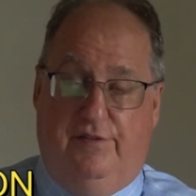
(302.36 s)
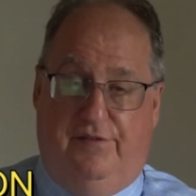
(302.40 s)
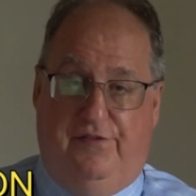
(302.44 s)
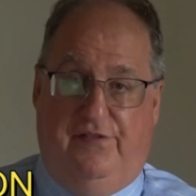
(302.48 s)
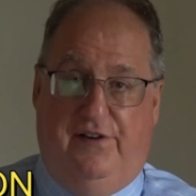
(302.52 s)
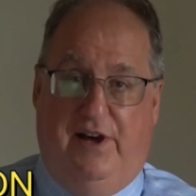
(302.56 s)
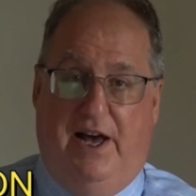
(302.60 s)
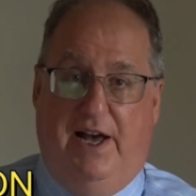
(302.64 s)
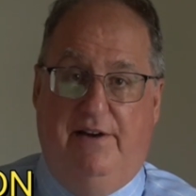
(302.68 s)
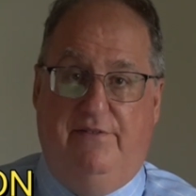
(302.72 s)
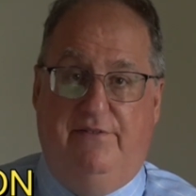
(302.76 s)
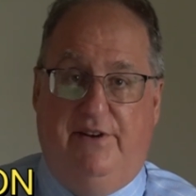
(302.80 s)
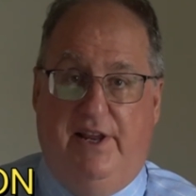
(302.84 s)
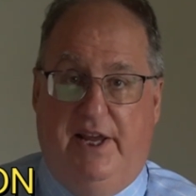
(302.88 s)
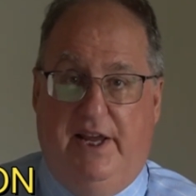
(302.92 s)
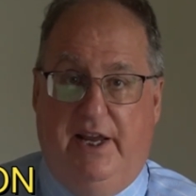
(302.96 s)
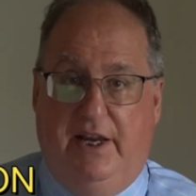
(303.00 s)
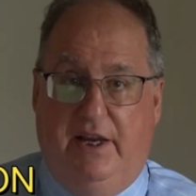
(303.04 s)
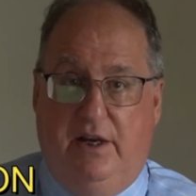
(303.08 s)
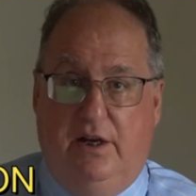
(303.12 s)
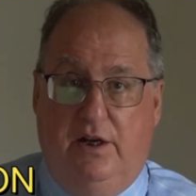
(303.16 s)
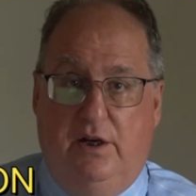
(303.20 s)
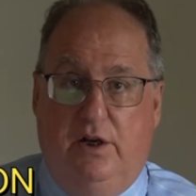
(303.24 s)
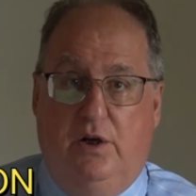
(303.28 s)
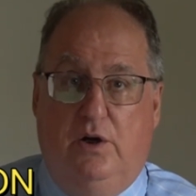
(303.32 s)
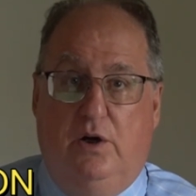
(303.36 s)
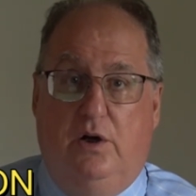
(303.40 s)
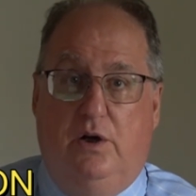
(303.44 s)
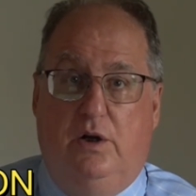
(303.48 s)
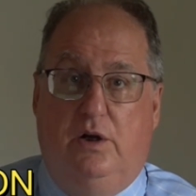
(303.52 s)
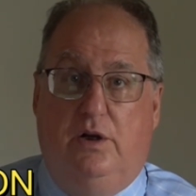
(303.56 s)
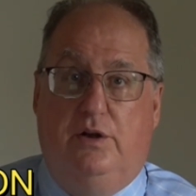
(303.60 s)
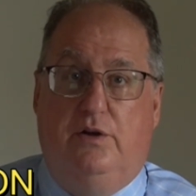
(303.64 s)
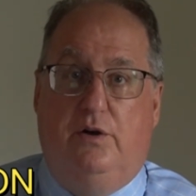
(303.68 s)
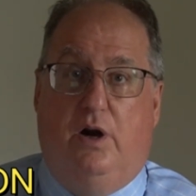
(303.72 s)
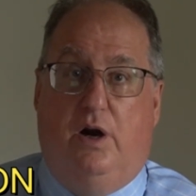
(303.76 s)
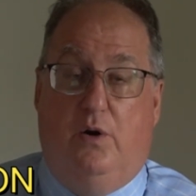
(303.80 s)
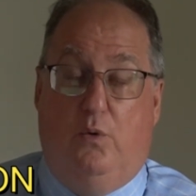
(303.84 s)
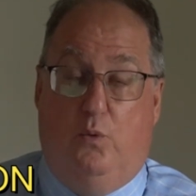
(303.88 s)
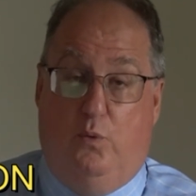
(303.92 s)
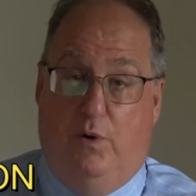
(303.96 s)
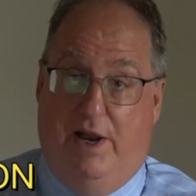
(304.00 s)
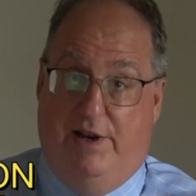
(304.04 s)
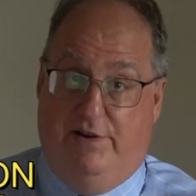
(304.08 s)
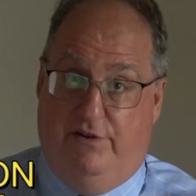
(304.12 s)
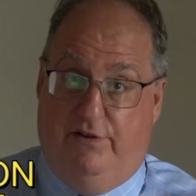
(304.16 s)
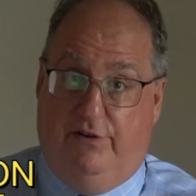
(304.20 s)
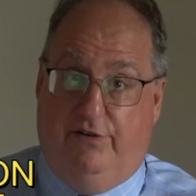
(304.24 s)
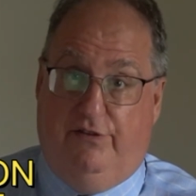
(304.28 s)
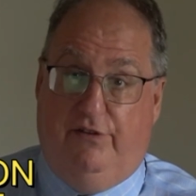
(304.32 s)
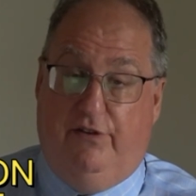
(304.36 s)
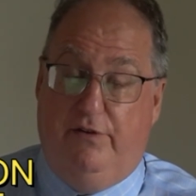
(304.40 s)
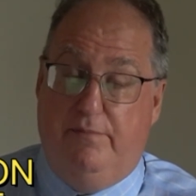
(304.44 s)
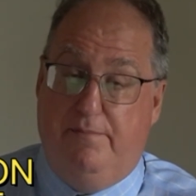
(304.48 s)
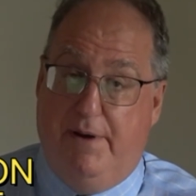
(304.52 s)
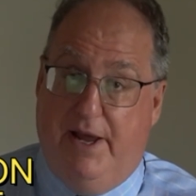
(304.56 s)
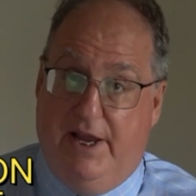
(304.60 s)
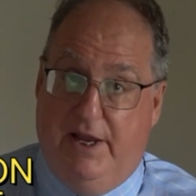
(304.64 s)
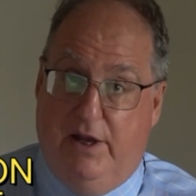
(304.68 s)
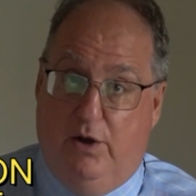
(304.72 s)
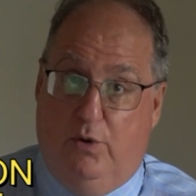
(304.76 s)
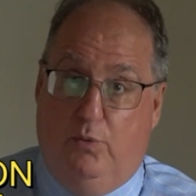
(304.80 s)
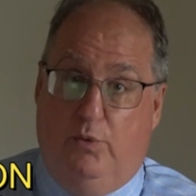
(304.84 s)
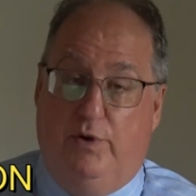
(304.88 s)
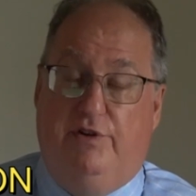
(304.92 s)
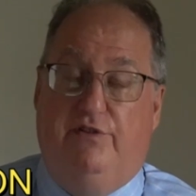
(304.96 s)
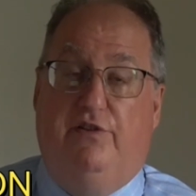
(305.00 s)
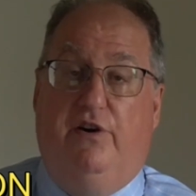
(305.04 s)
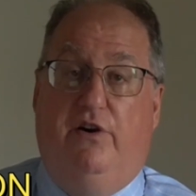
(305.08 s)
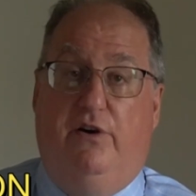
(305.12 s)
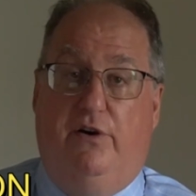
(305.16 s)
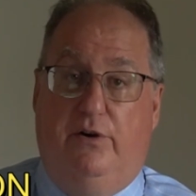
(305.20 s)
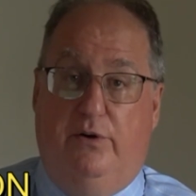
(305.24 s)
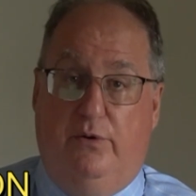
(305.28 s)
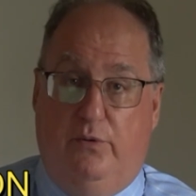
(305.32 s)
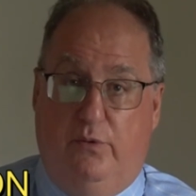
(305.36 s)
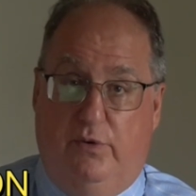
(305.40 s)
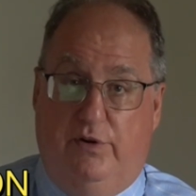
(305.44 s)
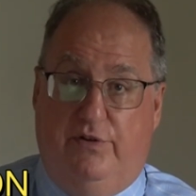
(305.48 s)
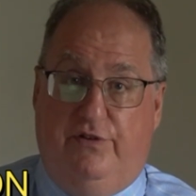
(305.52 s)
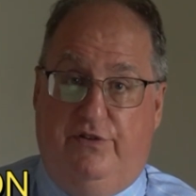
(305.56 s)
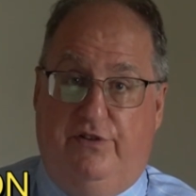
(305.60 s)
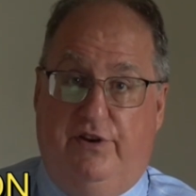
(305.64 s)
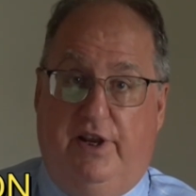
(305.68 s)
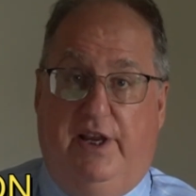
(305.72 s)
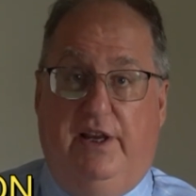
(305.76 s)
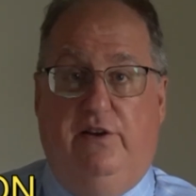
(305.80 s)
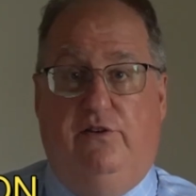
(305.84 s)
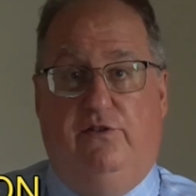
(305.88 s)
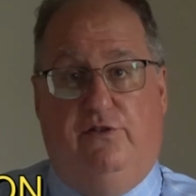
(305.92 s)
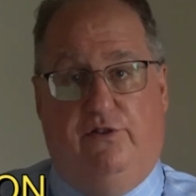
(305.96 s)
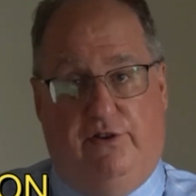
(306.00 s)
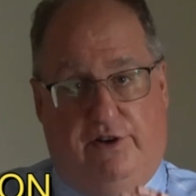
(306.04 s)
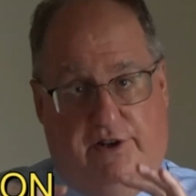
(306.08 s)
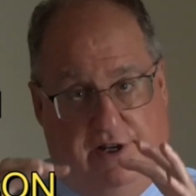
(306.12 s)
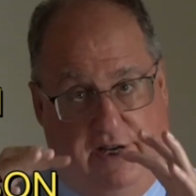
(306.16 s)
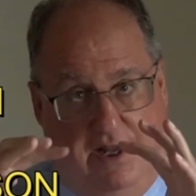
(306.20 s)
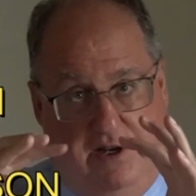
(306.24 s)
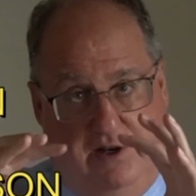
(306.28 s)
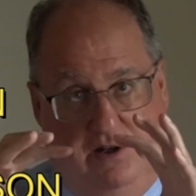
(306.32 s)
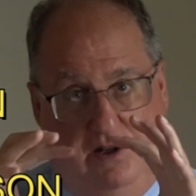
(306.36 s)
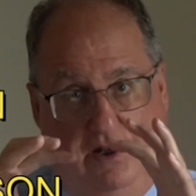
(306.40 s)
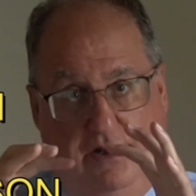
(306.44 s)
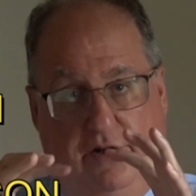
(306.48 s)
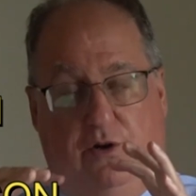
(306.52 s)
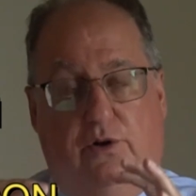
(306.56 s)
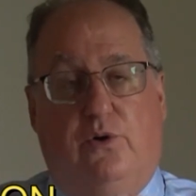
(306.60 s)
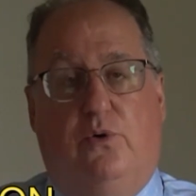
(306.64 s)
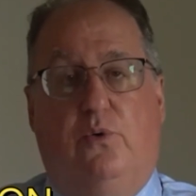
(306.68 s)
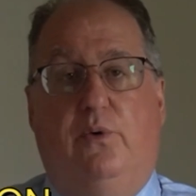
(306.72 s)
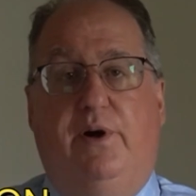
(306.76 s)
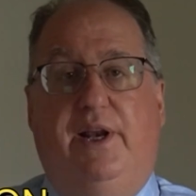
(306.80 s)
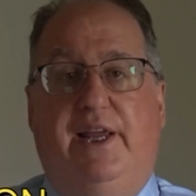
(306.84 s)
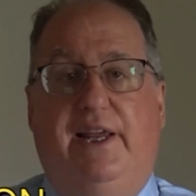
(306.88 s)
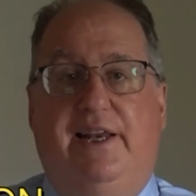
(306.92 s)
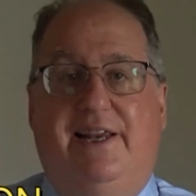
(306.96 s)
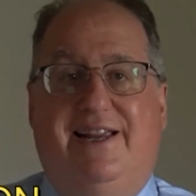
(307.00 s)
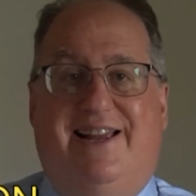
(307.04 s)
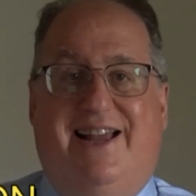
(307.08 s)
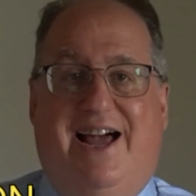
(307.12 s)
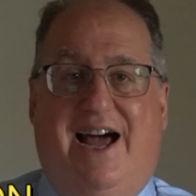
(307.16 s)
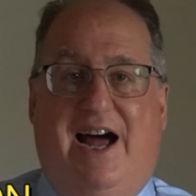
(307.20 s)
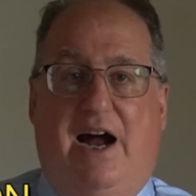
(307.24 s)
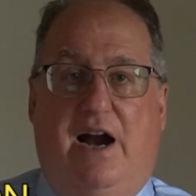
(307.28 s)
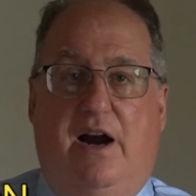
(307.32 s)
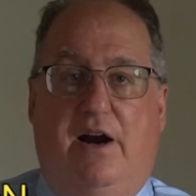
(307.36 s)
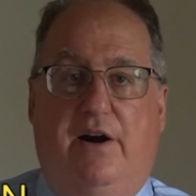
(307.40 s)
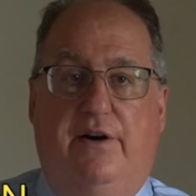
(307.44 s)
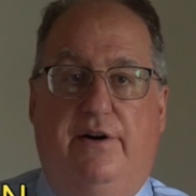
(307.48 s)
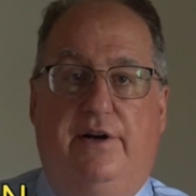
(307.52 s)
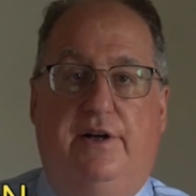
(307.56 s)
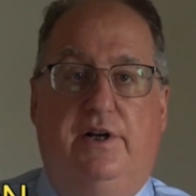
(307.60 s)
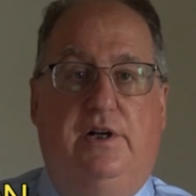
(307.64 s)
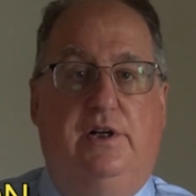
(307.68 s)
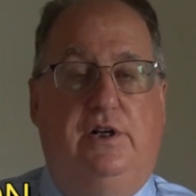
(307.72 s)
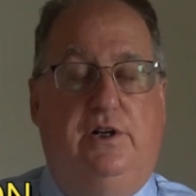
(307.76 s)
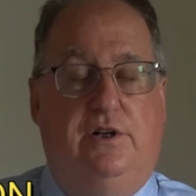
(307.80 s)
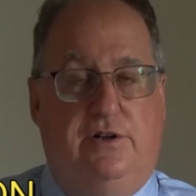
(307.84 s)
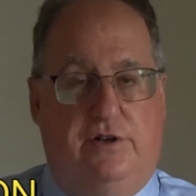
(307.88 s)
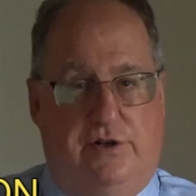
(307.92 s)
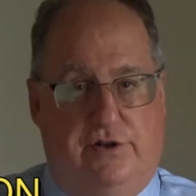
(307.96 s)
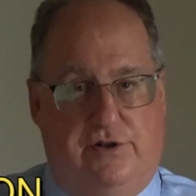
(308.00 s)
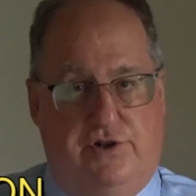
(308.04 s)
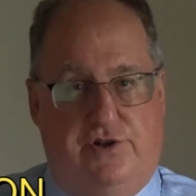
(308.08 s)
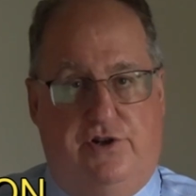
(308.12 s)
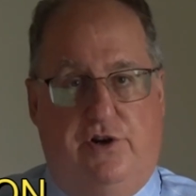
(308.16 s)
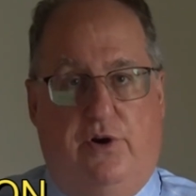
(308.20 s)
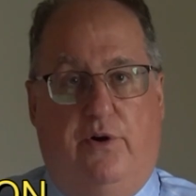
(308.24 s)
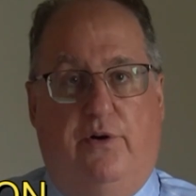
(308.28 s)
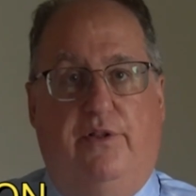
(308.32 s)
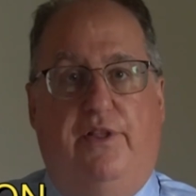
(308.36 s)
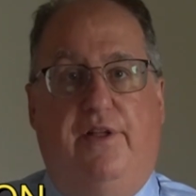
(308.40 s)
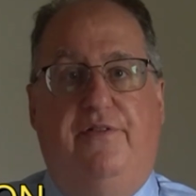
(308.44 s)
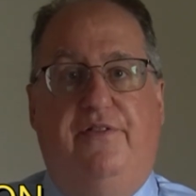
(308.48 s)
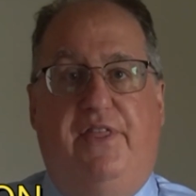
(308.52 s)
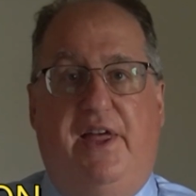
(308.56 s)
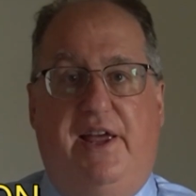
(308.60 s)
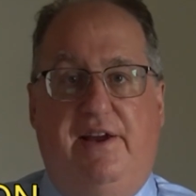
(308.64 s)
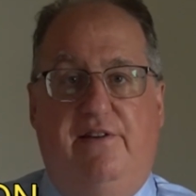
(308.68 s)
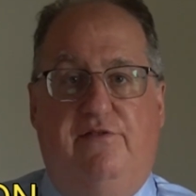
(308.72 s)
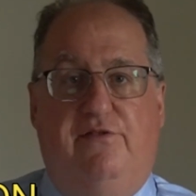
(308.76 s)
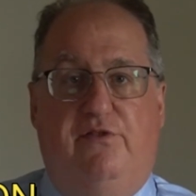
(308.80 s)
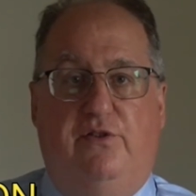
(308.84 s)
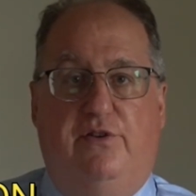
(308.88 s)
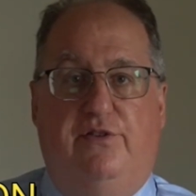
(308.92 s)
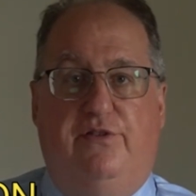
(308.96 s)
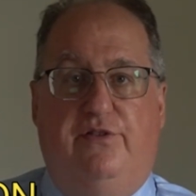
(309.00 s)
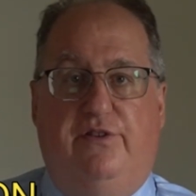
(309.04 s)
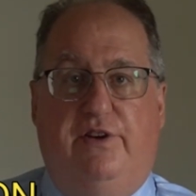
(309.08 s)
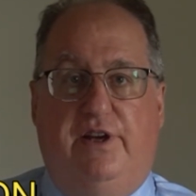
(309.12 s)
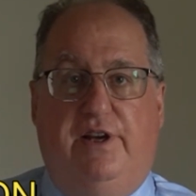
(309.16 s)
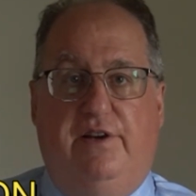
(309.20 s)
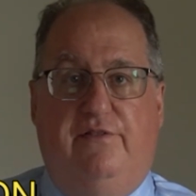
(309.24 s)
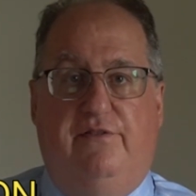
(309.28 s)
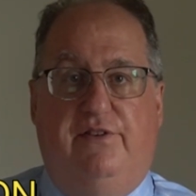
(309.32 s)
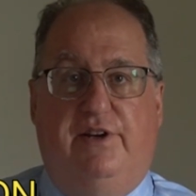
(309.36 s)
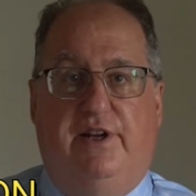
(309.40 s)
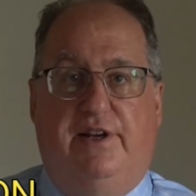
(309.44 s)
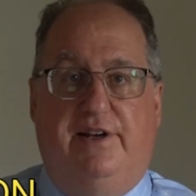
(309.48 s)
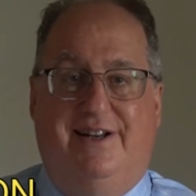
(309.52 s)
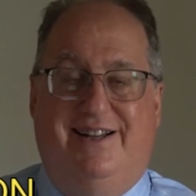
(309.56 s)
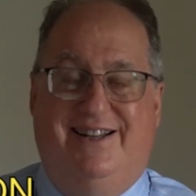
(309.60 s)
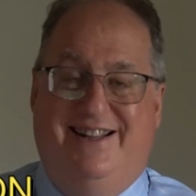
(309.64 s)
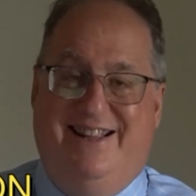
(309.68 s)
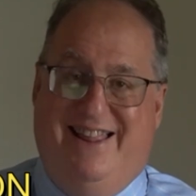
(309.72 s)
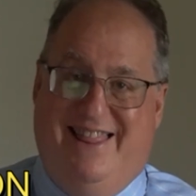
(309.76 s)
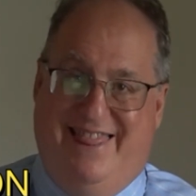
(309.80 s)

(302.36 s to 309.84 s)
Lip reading: the 5-day registered mail, return receipt, so you get a little green card to show that they've received it.